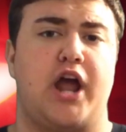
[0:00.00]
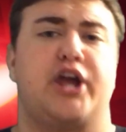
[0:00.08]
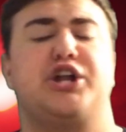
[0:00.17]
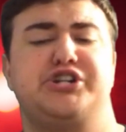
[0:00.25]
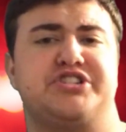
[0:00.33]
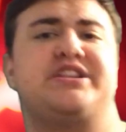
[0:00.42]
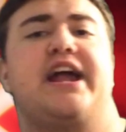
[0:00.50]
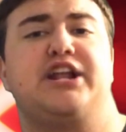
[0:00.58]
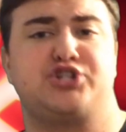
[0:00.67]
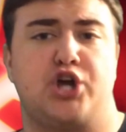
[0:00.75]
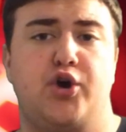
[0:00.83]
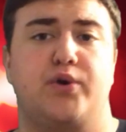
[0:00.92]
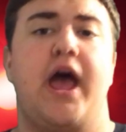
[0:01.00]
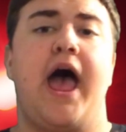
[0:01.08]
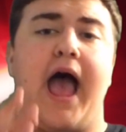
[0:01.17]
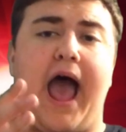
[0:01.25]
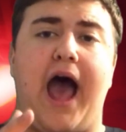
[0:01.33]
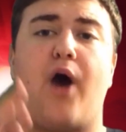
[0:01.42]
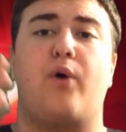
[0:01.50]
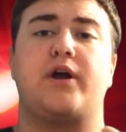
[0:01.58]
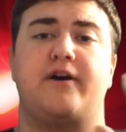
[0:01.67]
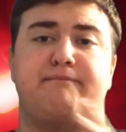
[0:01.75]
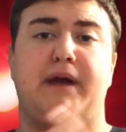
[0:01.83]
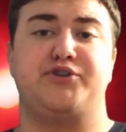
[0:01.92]
I could have just had it towed out
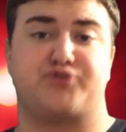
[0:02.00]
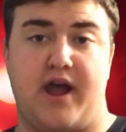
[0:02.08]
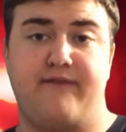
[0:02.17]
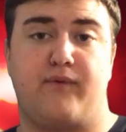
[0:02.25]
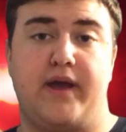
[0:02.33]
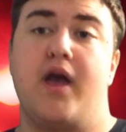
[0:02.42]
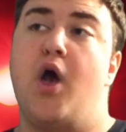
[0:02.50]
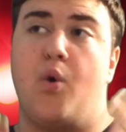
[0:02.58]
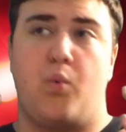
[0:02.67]
of my driveway,